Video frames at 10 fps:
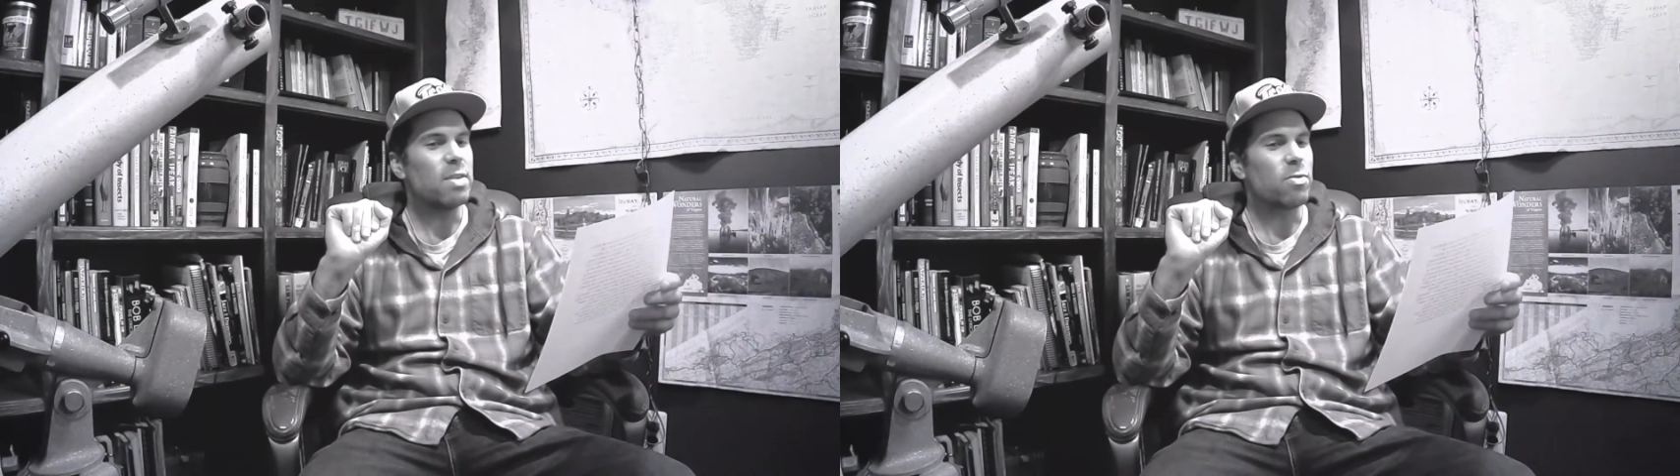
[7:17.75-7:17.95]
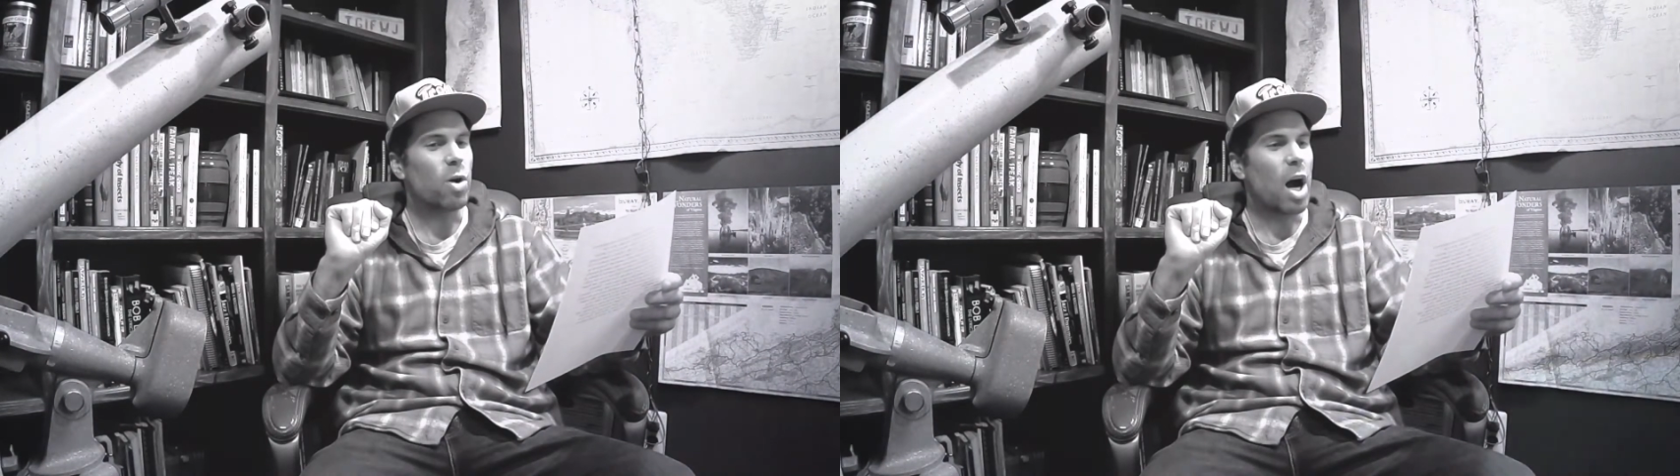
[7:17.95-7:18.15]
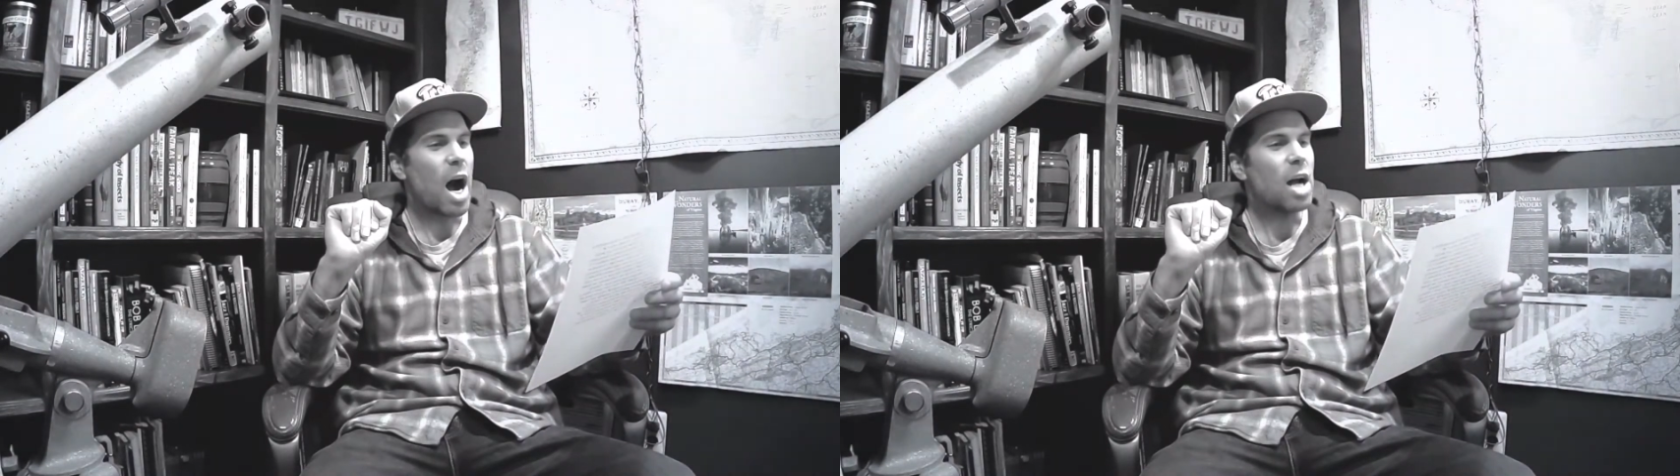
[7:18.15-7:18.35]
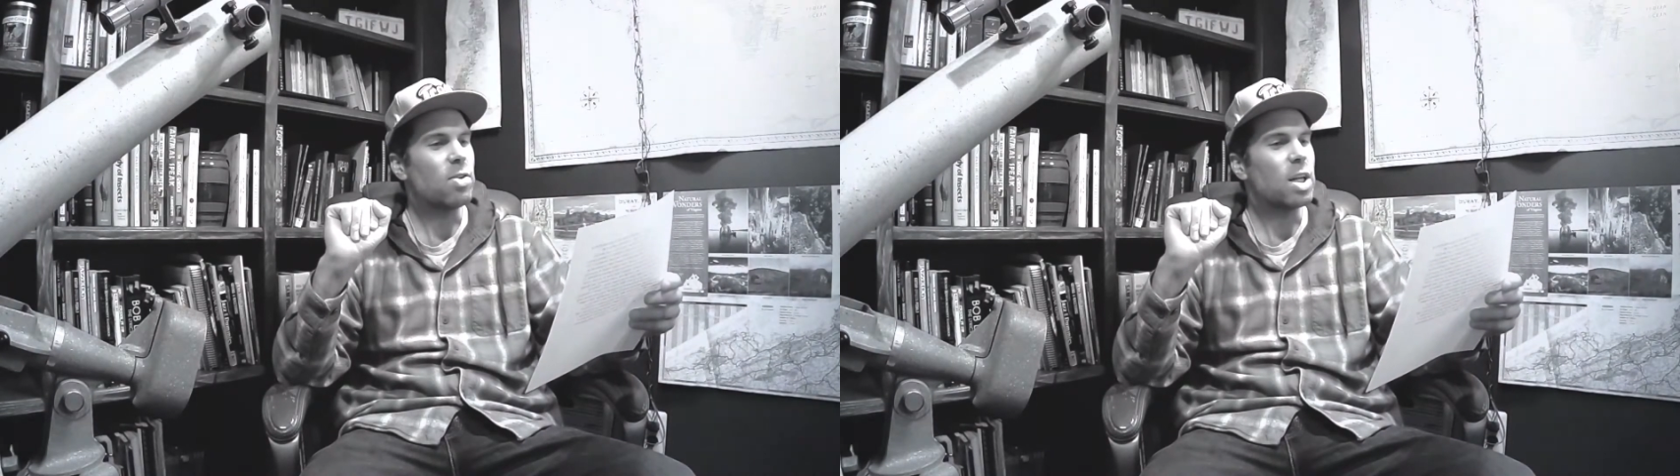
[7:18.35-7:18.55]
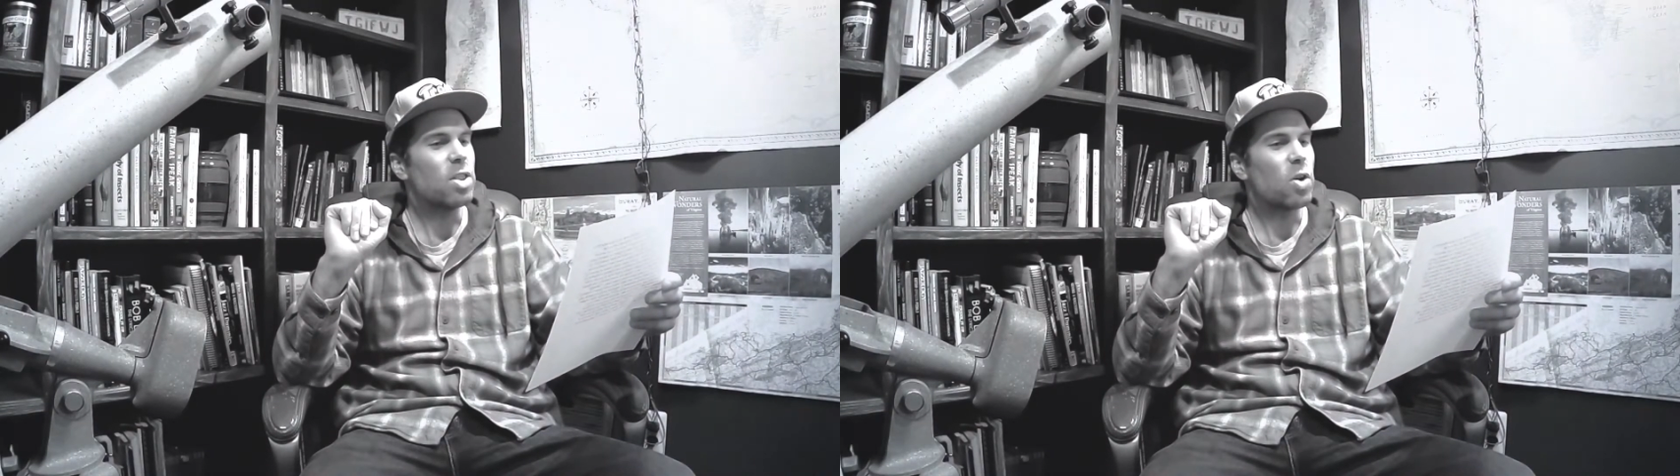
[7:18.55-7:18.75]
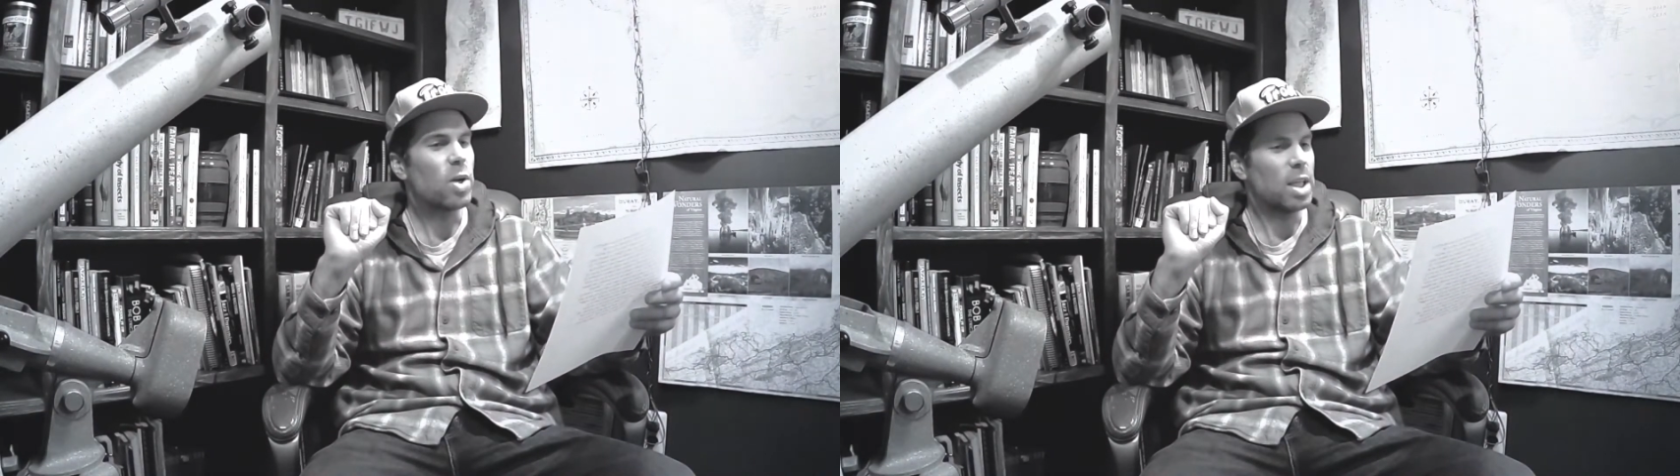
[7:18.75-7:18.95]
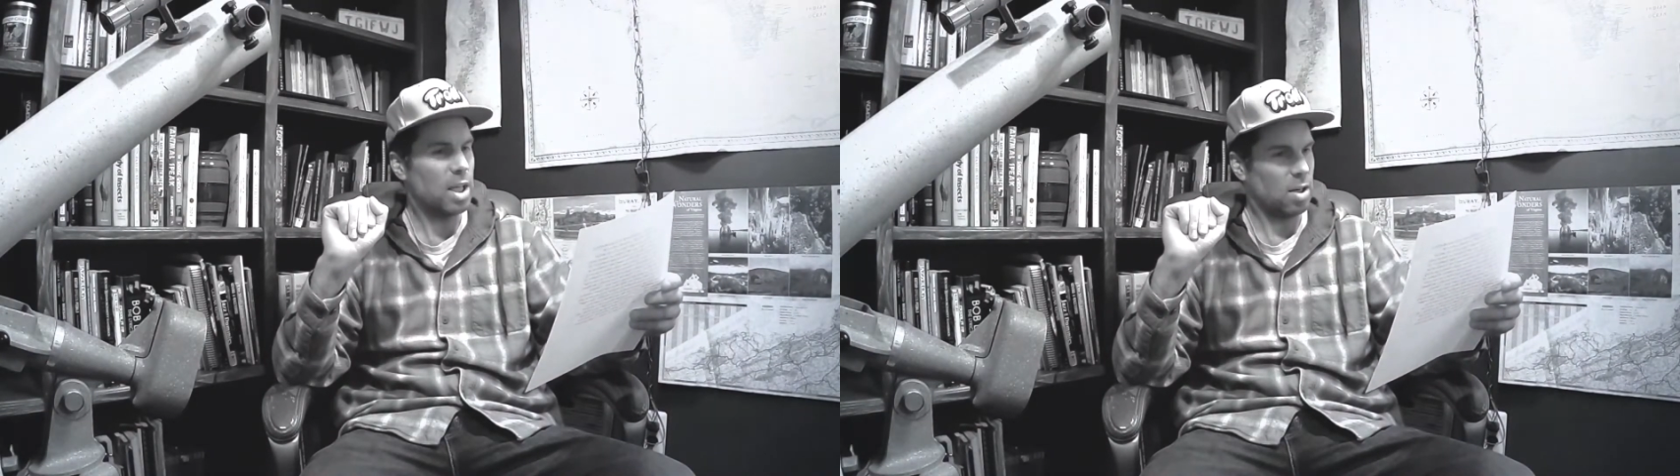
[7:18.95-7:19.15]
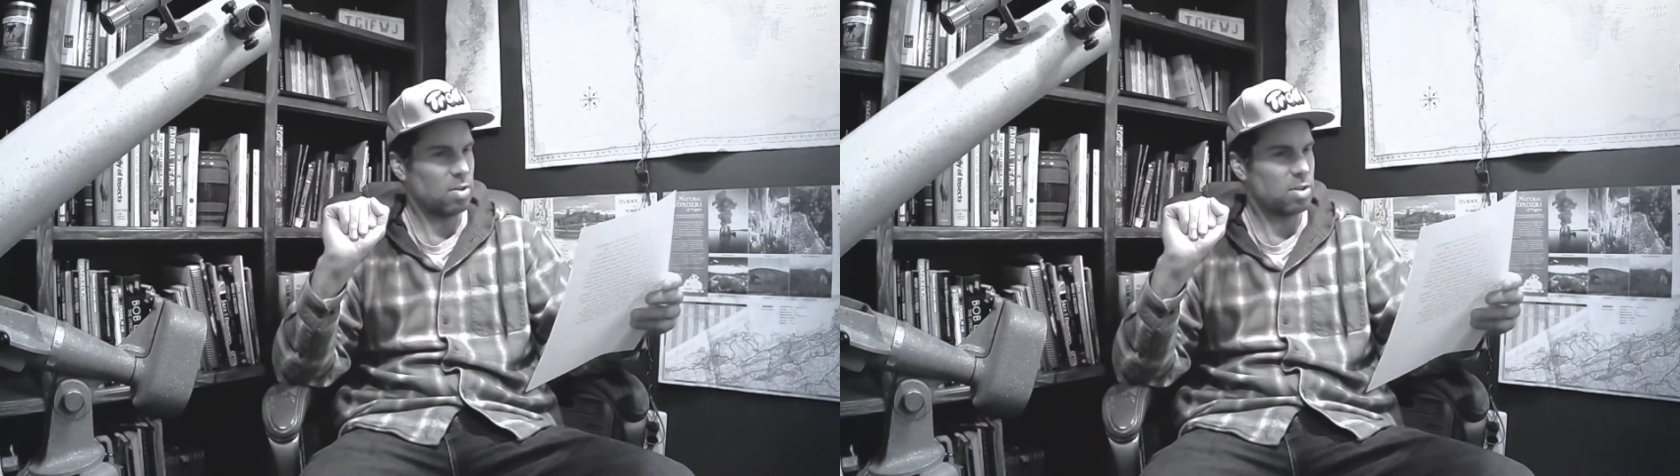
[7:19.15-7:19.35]
for 130
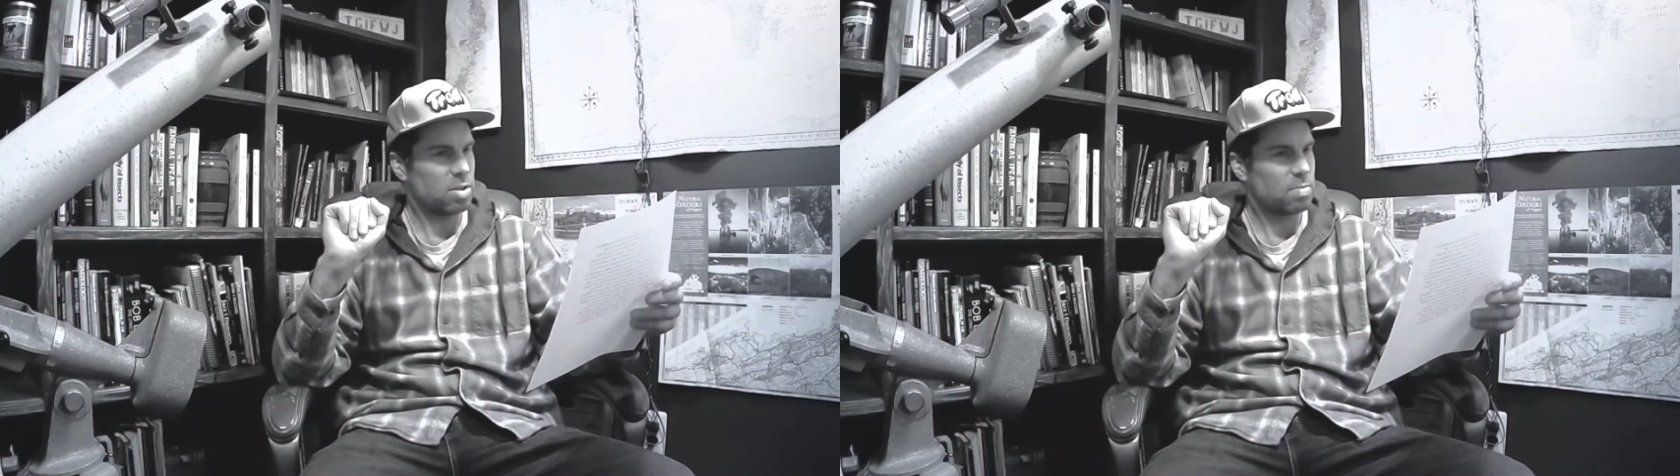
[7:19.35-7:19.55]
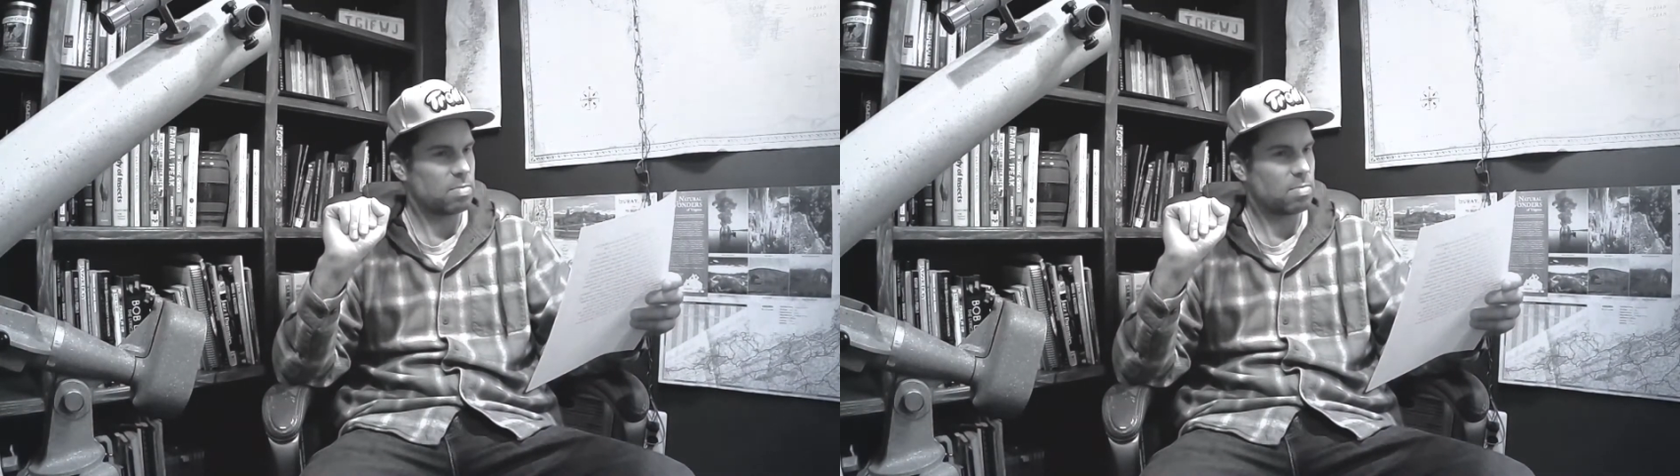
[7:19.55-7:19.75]
years.